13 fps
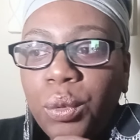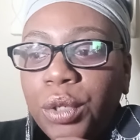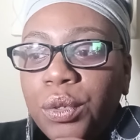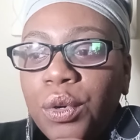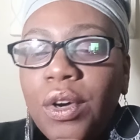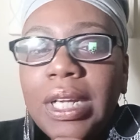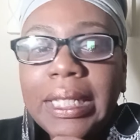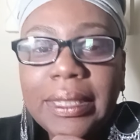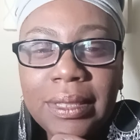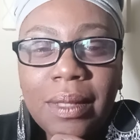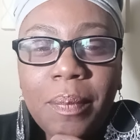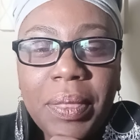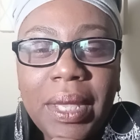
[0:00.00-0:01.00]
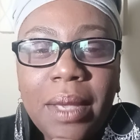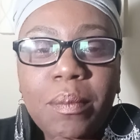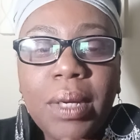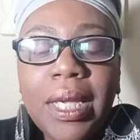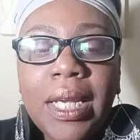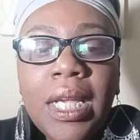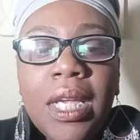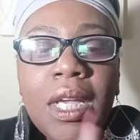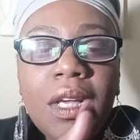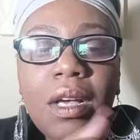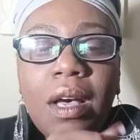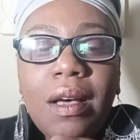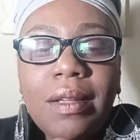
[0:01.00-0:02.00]
We'll call it something, but
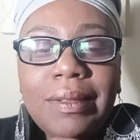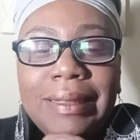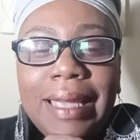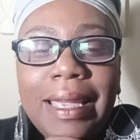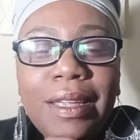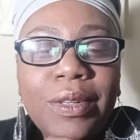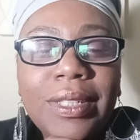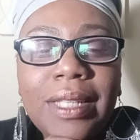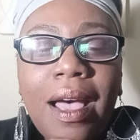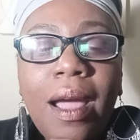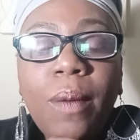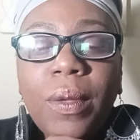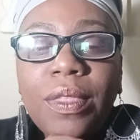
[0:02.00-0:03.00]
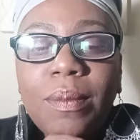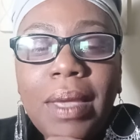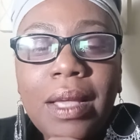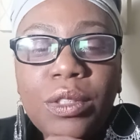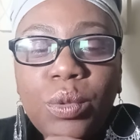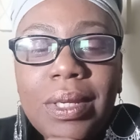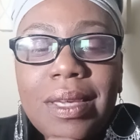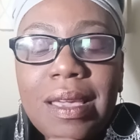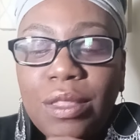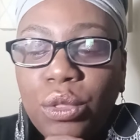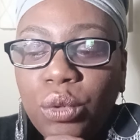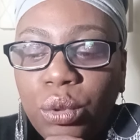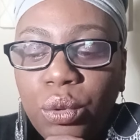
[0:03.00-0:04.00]
take your time with me as we
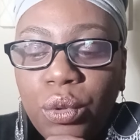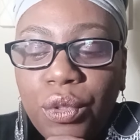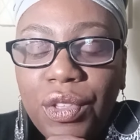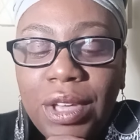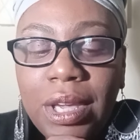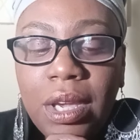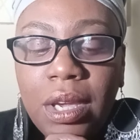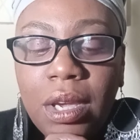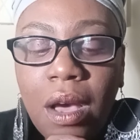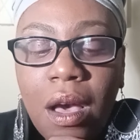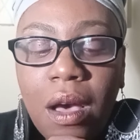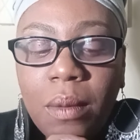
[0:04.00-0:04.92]
get through the